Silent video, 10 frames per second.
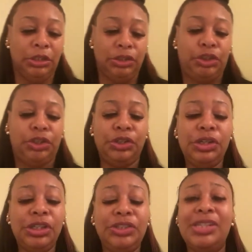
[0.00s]

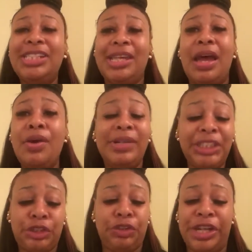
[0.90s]
Children are
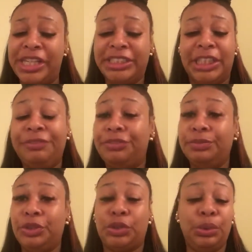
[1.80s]
restricted
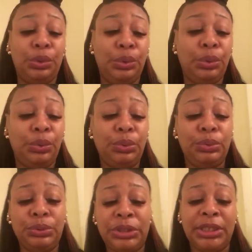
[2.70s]
from
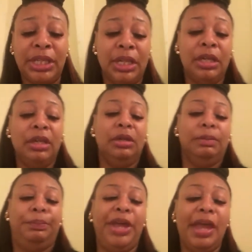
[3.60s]
schools.
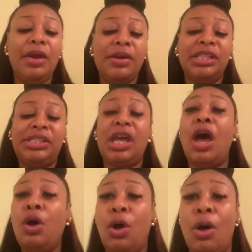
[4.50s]
Parents
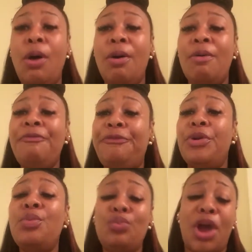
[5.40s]
are home
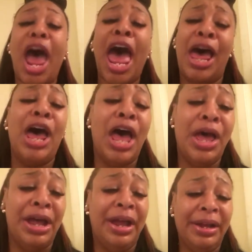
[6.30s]
from
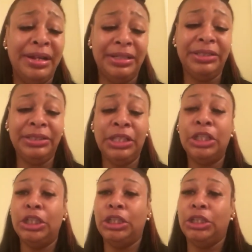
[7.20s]
work.
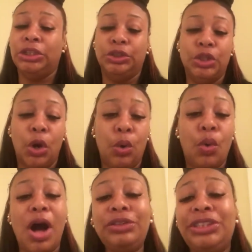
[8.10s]
No
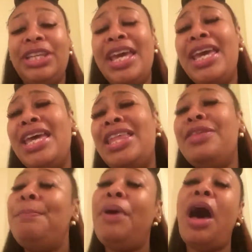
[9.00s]
walks in
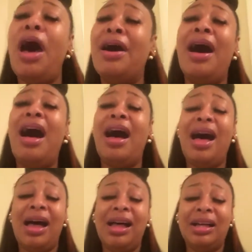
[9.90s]
the
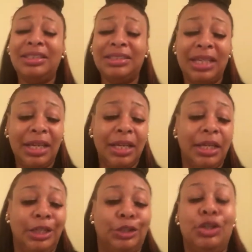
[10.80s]
parks.
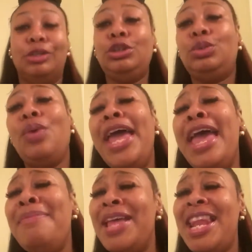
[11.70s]
No
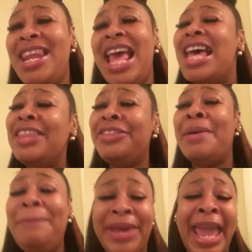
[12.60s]
swimming at
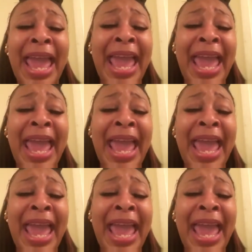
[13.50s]
the beach.